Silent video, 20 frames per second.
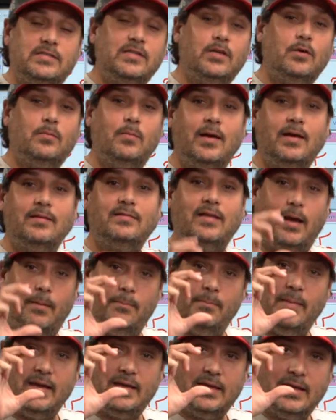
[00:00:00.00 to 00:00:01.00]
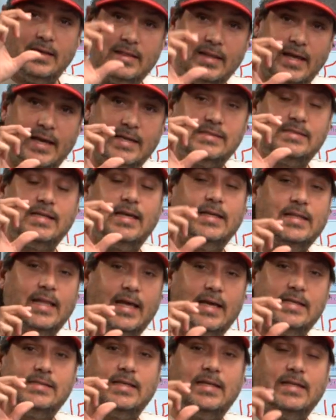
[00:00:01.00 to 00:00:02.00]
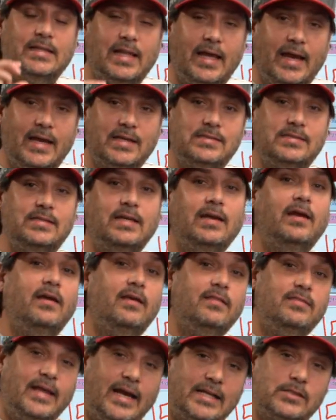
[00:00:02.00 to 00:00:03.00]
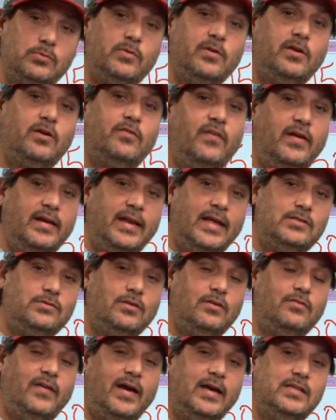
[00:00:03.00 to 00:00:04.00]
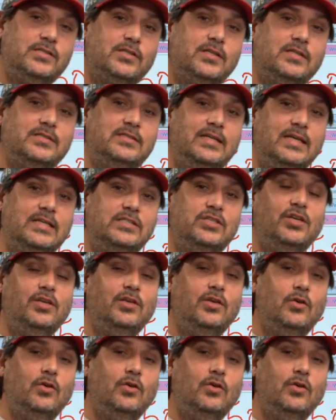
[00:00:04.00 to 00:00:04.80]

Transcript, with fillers: single month I'm making less and less and less. That's what your financial advisor is teaching